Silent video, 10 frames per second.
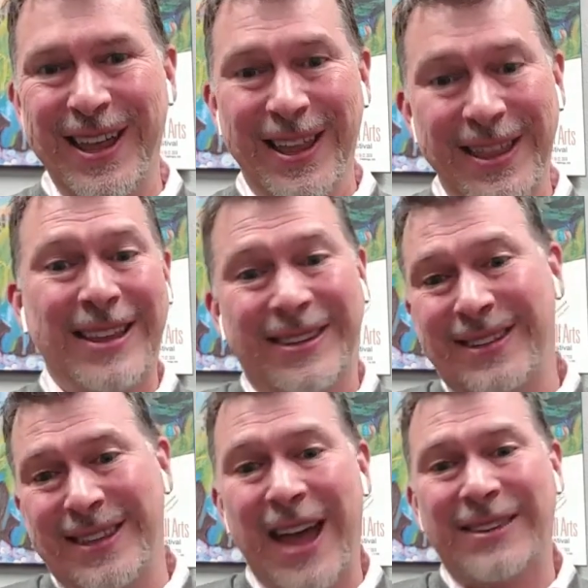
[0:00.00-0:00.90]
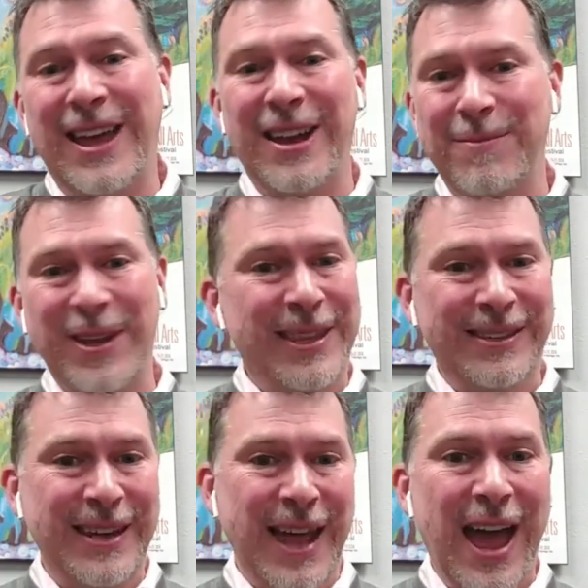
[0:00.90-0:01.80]
That's gotta be the
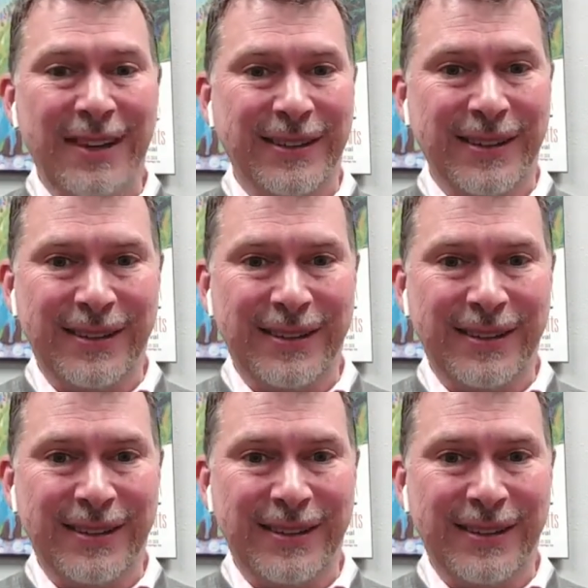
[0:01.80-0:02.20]
Z axis.